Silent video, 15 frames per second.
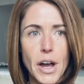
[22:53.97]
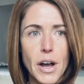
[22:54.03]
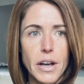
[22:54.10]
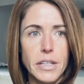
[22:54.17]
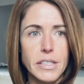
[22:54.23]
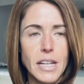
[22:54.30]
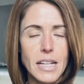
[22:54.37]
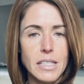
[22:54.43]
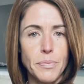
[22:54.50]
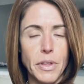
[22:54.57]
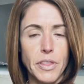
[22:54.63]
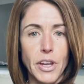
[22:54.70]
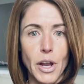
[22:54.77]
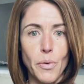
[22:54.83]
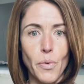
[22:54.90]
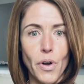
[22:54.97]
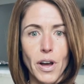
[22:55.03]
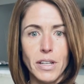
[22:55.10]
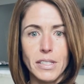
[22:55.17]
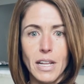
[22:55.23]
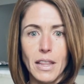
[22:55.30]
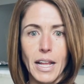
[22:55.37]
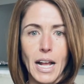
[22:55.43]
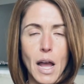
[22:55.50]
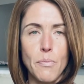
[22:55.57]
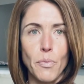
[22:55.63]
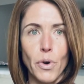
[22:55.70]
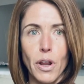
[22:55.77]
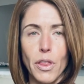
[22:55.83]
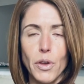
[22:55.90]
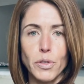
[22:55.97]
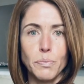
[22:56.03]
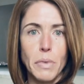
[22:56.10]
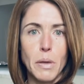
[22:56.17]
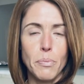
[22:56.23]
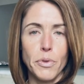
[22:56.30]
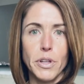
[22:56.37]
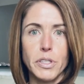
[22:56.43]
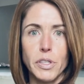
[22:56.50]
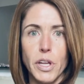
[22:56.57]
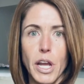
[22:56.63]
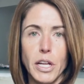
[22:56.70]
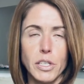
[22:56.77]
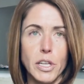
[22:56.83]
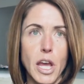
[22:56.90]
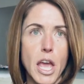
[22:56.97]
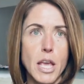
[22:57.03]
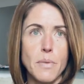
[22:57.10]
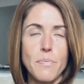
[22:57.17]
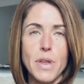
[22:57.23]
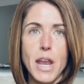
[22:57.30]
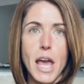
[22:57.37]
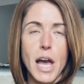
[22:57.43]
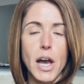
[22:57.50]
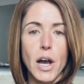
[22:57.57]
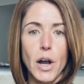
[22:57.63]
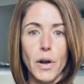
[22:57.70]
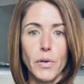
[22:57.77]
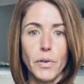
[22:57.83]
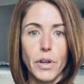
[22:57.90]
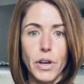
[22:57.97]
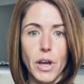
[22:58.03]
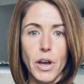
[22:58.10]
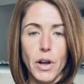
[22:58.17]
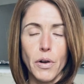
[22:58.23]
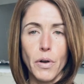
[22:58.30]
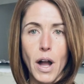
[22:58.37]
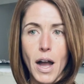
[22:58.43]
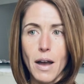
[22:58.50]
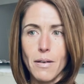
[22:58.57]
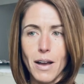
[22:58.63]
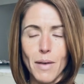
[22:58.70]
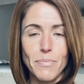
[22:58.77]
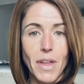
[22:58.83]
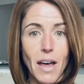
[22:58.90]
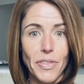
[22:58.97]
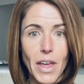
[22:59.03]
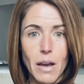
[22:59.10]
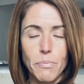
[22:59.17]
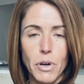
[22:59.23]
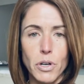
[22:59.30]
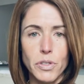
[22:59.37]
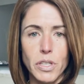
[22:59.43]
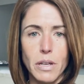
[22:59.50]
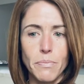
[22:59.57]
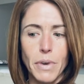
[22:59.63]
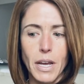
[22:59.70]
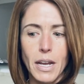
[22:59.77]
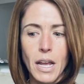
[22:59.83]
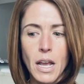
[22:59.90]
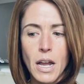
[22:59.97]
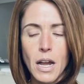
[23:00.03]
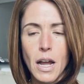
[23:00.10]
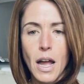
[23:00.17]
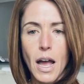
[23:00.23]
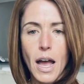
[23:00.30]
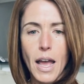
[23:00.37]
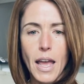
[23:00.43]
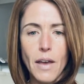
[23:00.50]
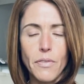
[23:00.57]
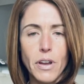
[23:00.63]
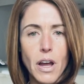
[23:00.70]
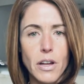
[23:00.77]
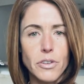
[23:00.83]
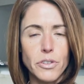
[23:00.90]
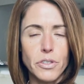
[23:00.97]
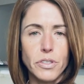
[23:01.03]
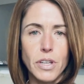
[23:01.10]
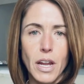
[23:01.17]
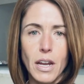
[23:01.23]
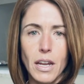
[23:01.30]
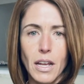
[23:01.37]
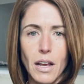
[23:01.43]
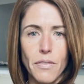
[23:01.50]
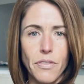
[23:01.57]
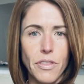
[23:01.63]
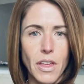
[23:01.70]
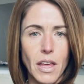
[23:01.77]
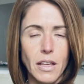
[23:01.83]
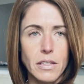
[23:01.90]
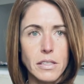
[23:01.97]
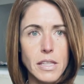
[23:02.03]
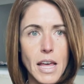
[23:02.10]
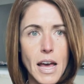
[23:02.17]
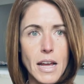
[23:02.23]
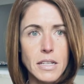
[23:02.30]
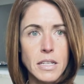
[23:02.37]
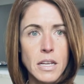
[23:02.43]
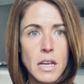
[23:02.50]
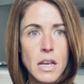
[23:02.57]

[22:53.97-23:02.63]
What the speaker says: it's not something that I want. It's not like I'm one of those people that's like, take me now, you know. I'm not that person, but I have an understanding of things that,